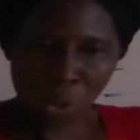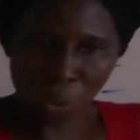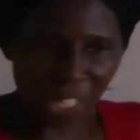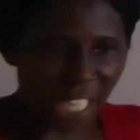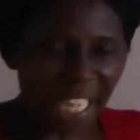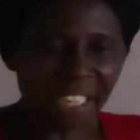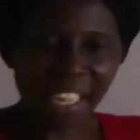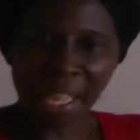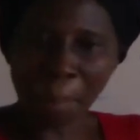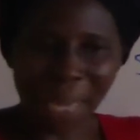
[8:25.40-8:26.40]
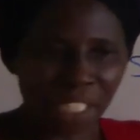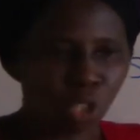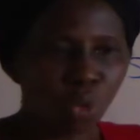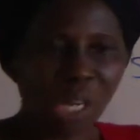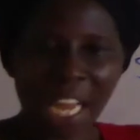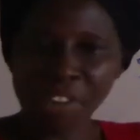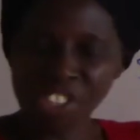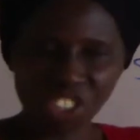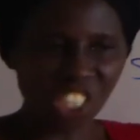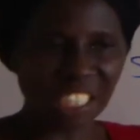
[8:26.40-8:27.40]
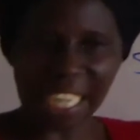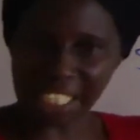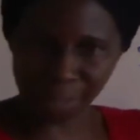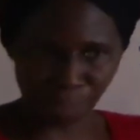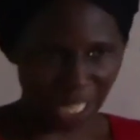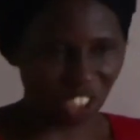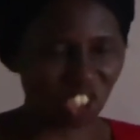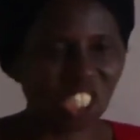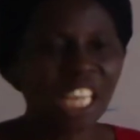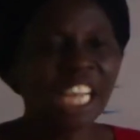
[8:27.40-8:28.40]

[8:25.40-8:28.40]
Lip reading: within a particular restricted space.